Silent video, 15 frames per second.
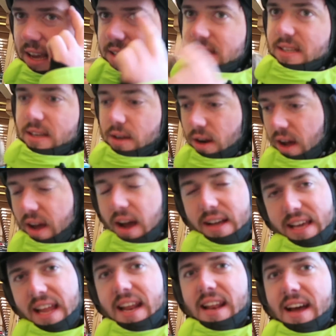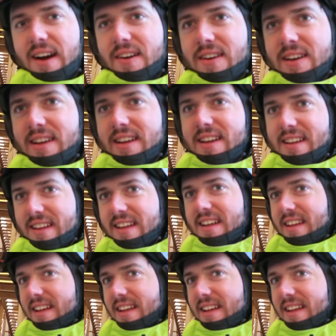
clicks and you're like, I get it now. Yeah.